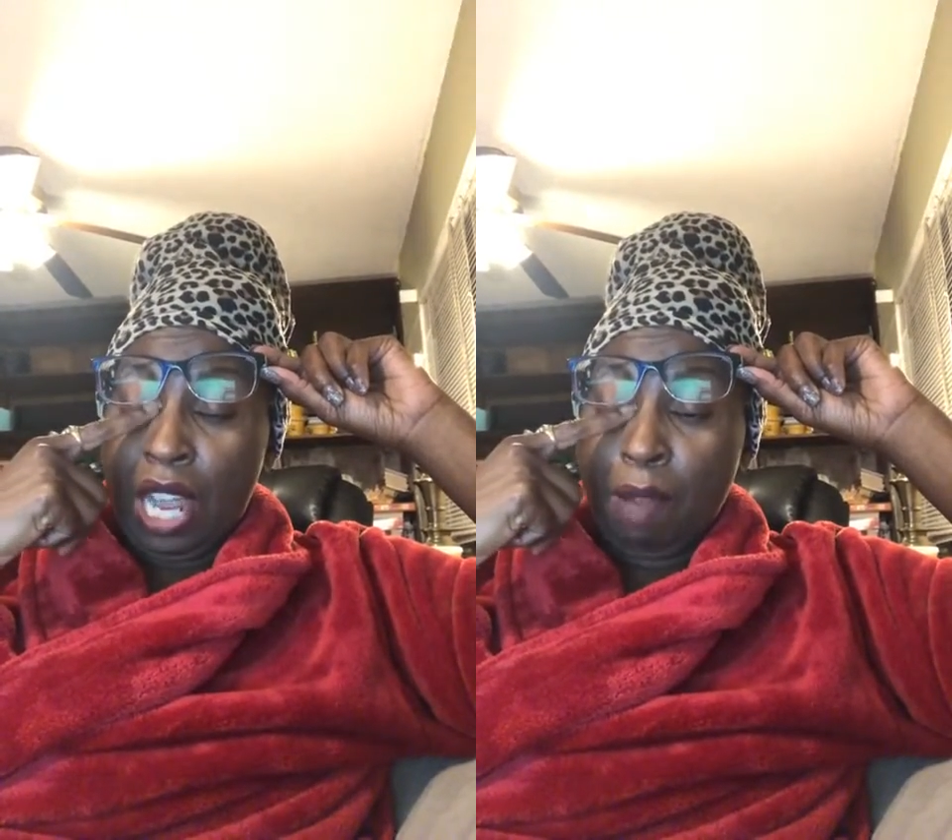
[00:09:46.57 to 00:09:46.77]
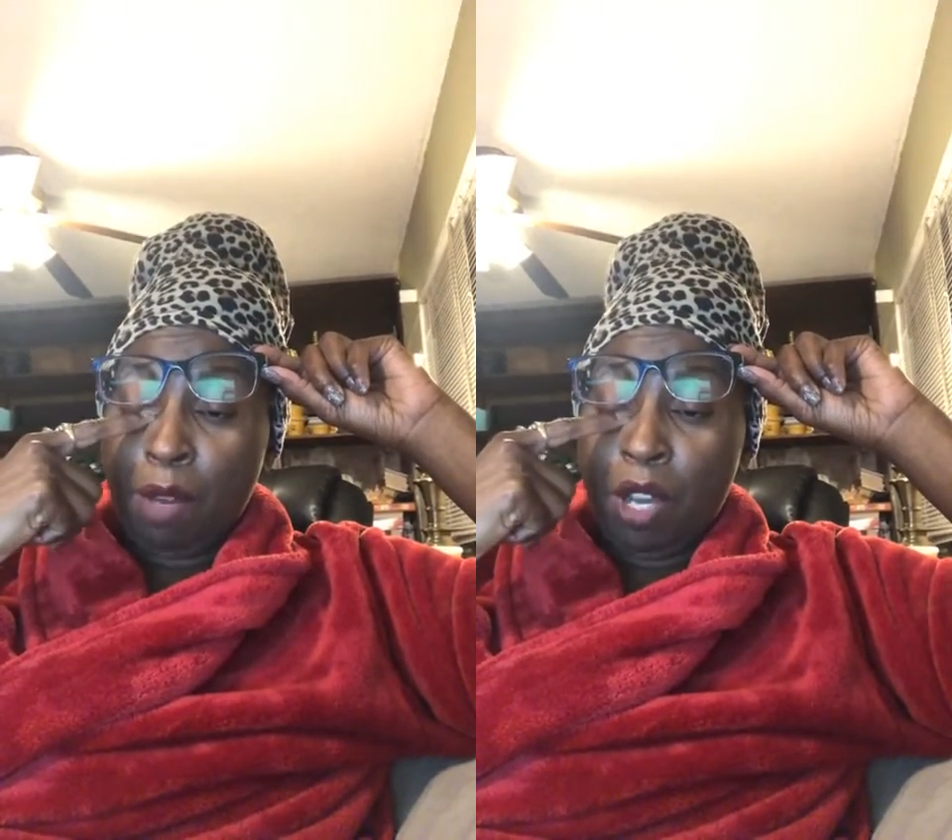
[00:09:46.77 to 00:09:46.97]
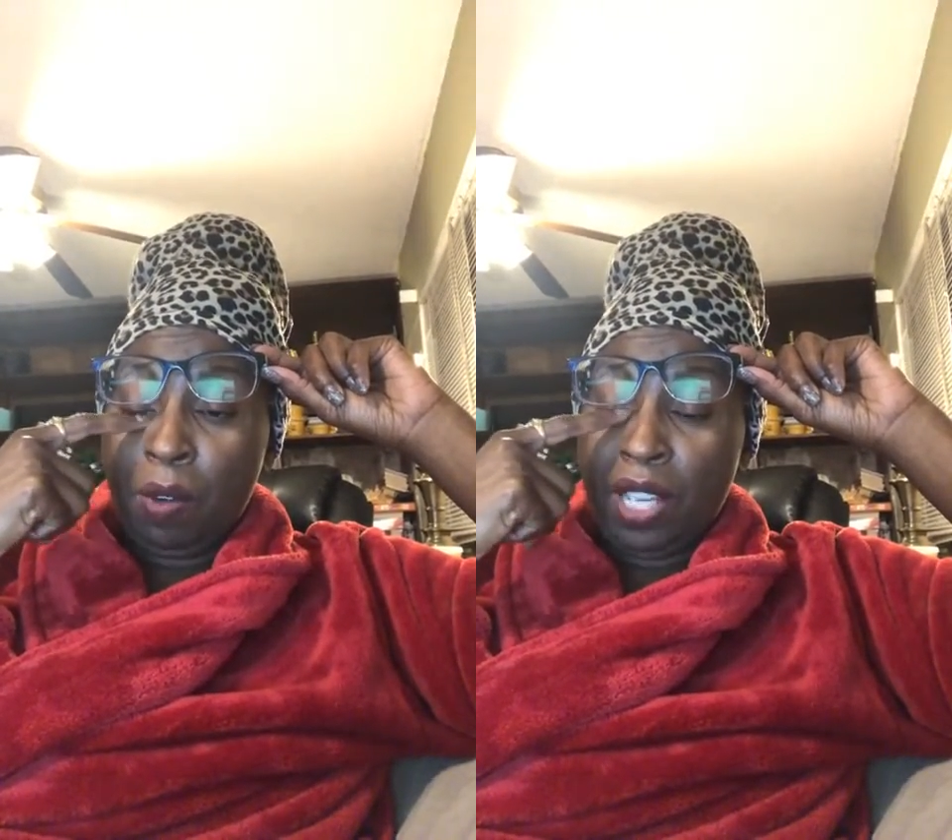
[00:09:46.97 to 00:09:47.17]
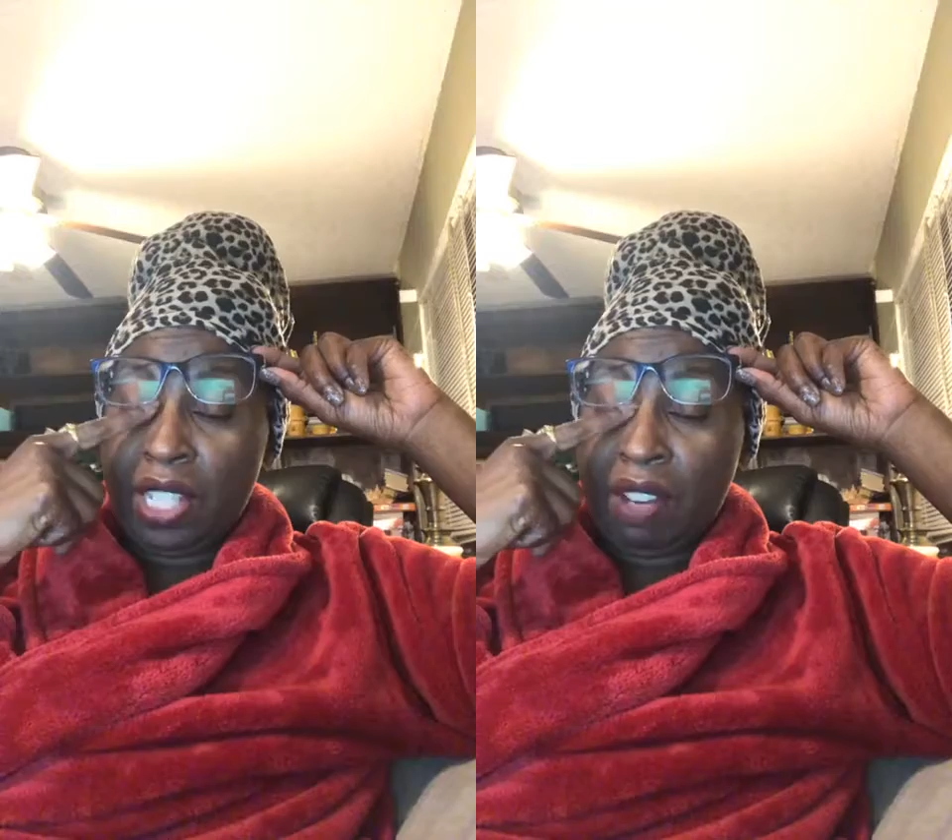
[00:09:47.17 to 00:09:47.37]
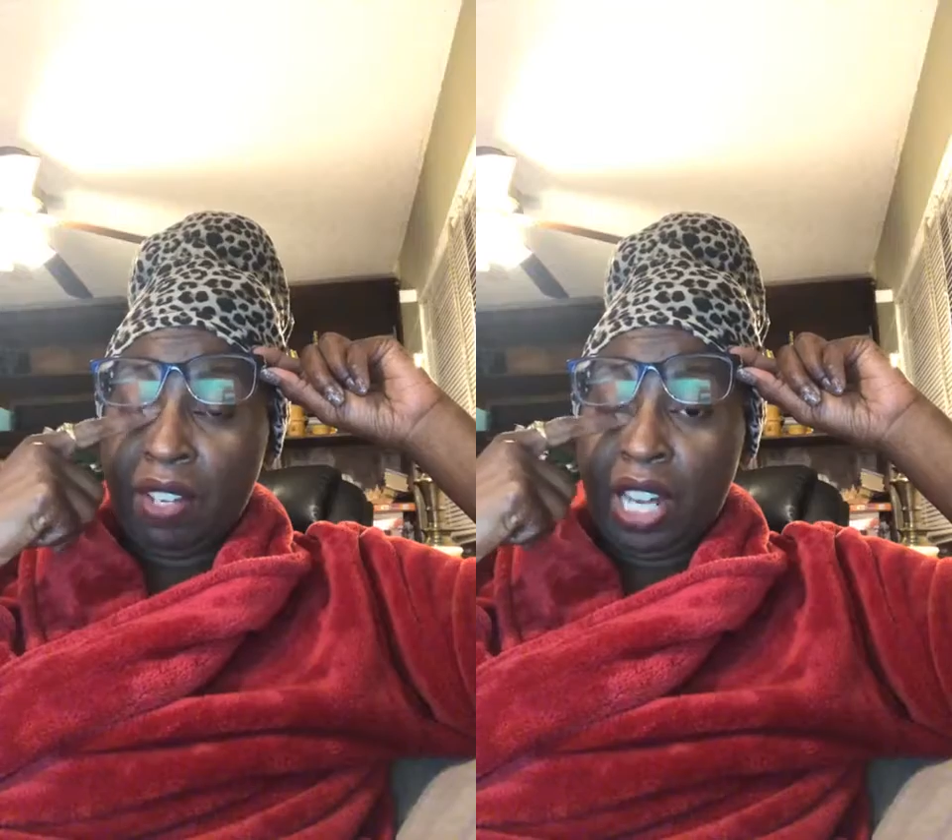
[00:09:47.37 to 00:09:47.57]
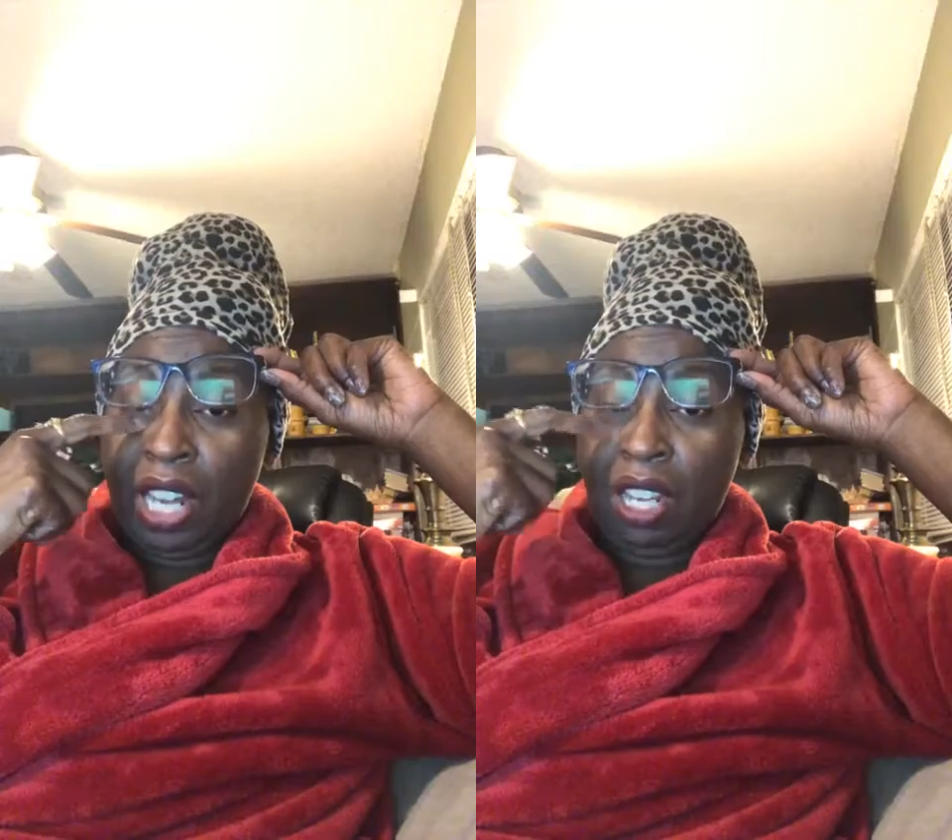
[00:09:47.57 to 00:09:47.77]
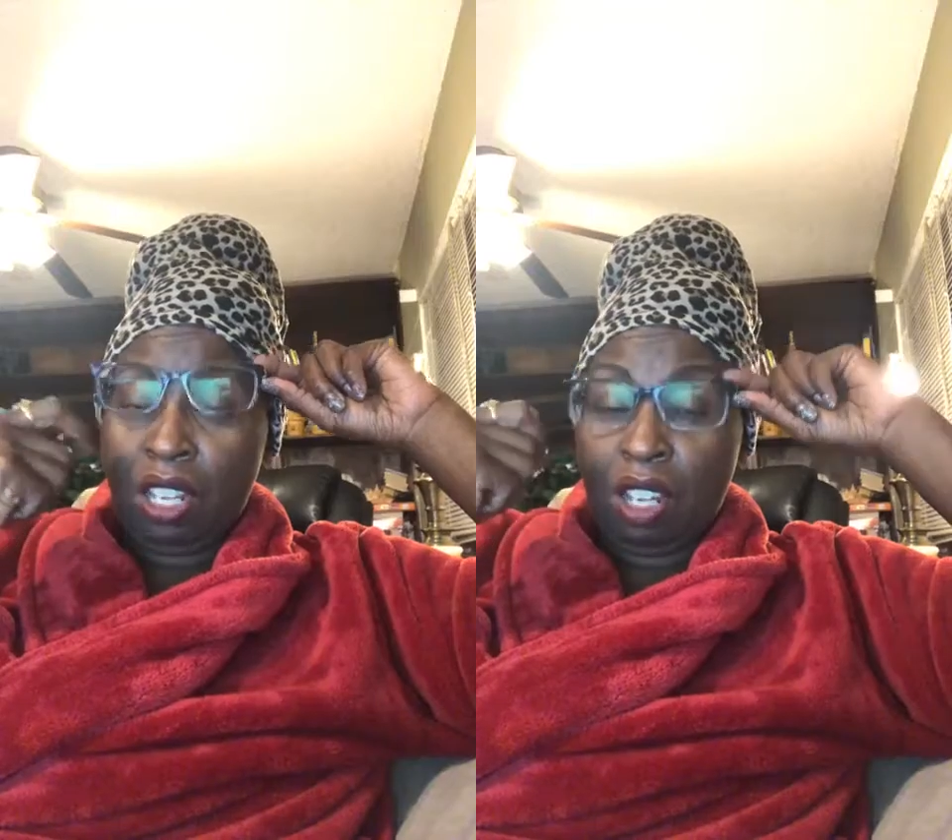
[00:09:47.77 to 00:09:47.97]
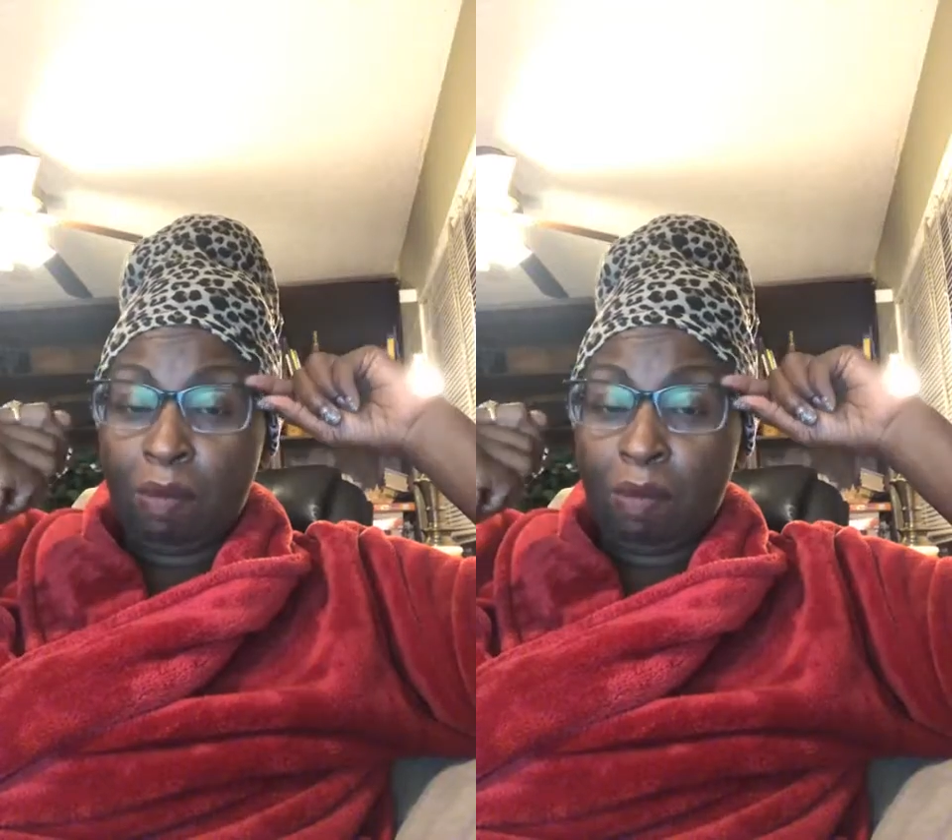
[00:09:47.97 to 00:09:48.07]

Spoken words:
I'm always, every day,